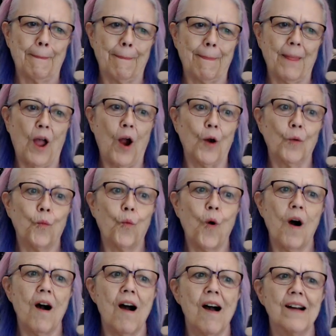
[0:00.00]
our
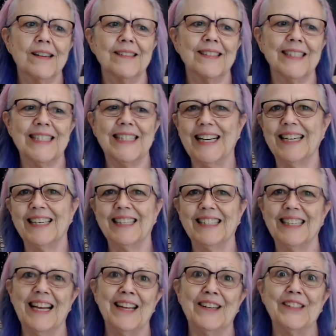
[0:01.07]
wand
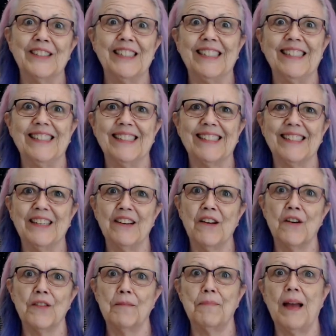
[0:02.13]
energies,
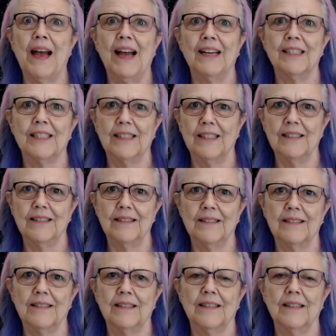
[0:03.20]
the passion,
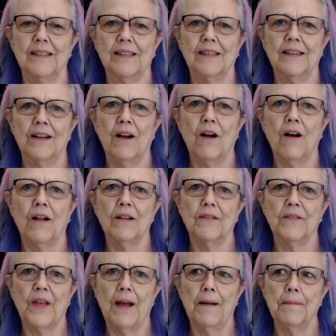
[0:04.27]
all of that.